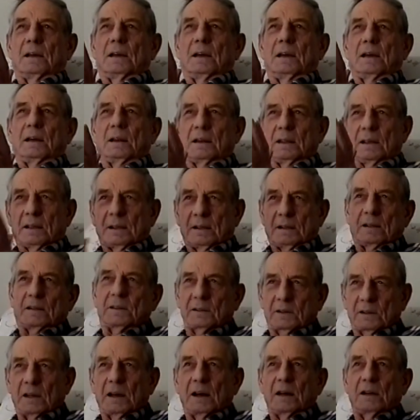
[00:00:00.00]
and he
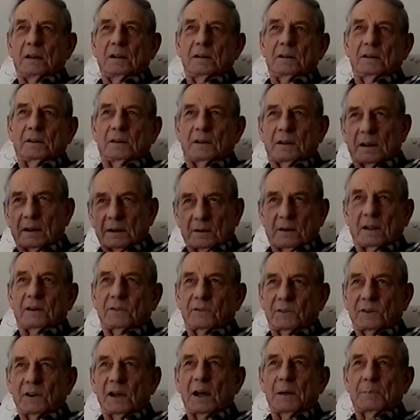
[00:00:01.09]
got, that
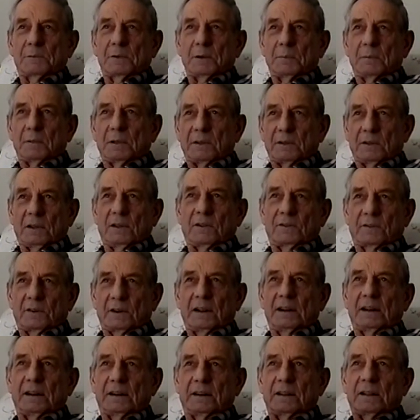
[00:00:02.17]
stopped him. He
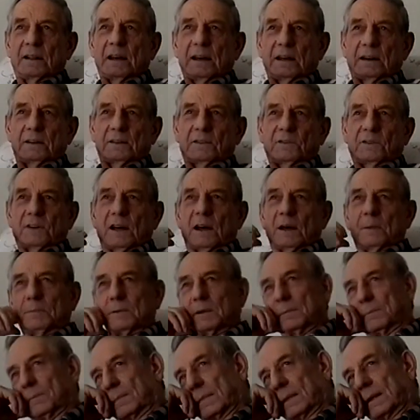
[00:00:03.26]
slid into that, and it stopped
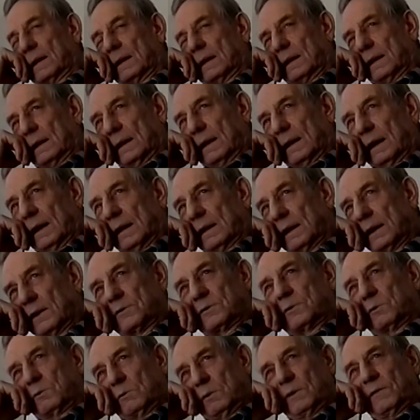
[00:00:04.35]
him. And that's
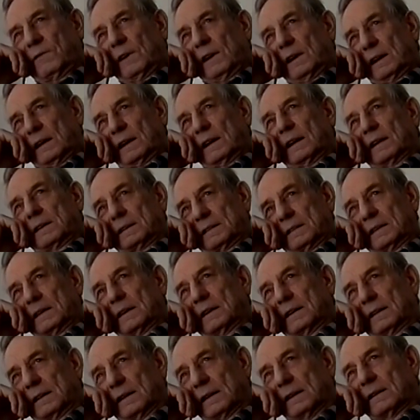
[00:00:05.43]
when we finally got to
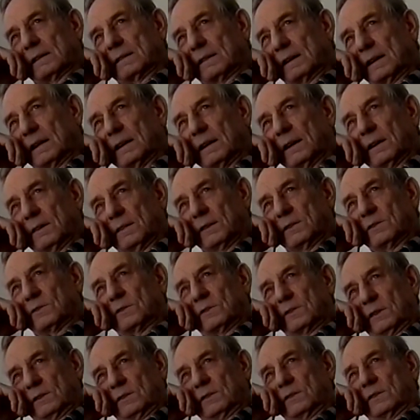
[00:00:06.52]
thinking that, saying, now, this
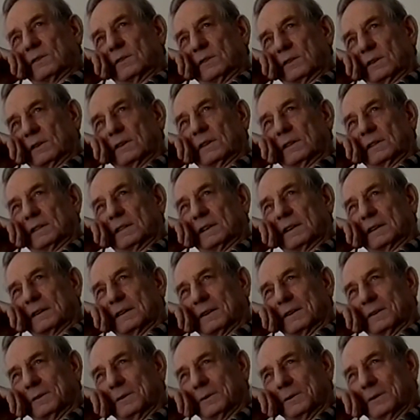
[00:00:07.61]
isn't a good thing to
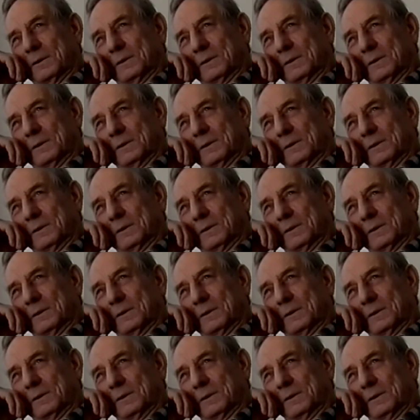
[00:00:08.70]
do.